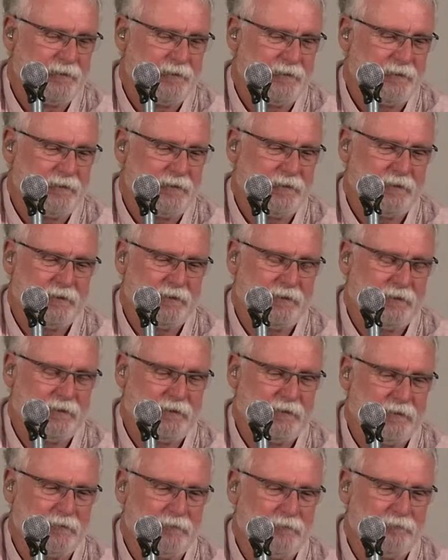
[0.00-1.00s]
And
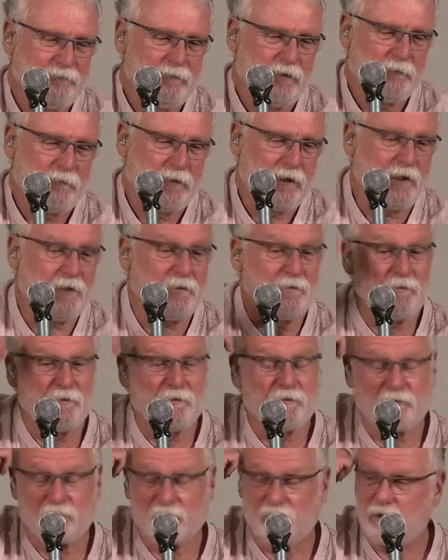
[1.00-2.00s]
in my
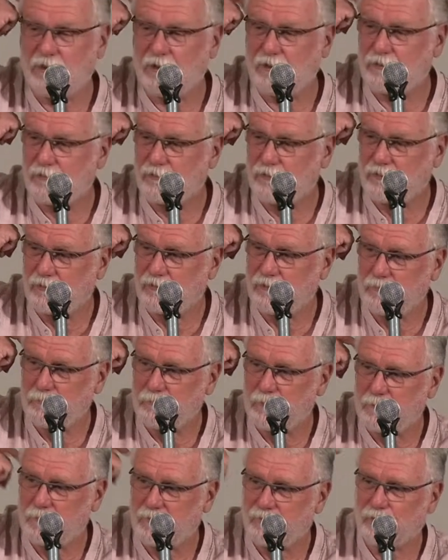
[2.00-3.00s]
ignorance, I said this to her. I said,
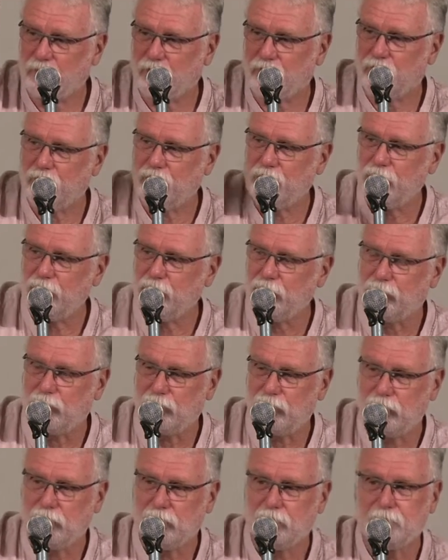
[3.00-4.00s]
Mom, I've got good news
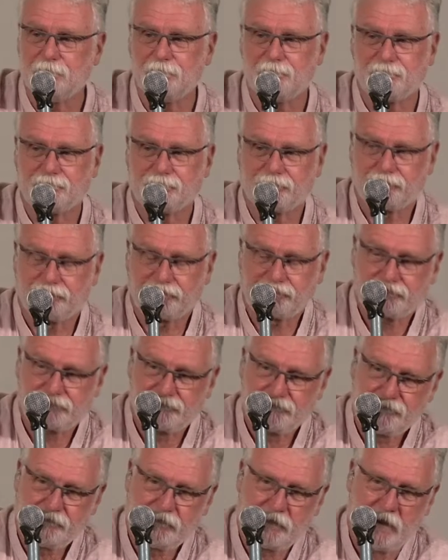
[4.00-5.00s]
for you,
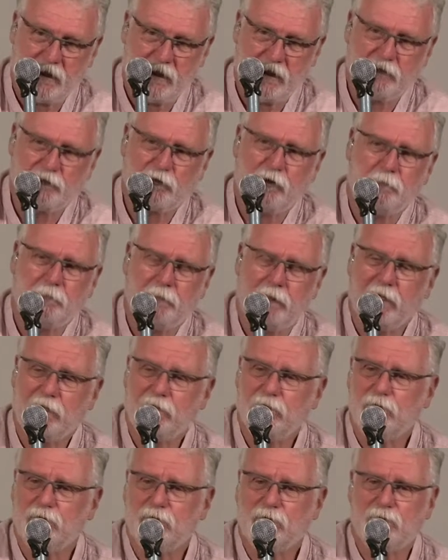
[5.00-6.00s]
and I've got bad
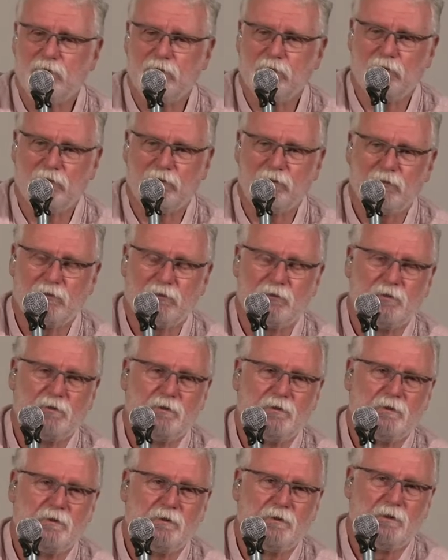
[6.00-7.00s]
news for you.
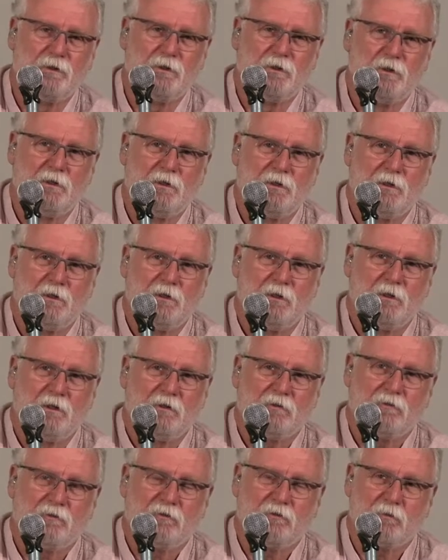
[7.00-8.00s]

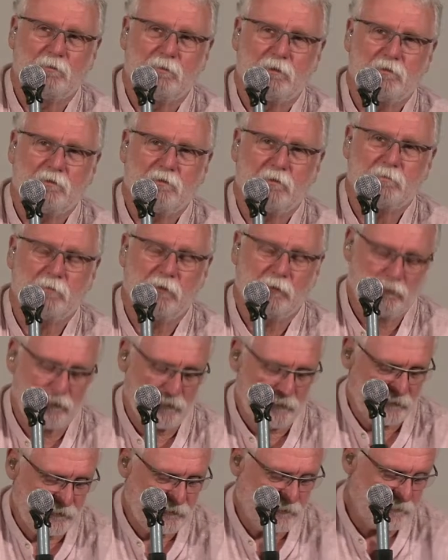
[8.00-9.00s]
She said, what's that, my
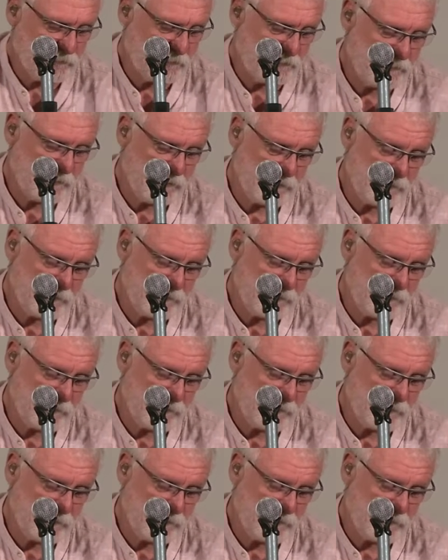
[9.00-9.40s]
boy? I said, well, Mom,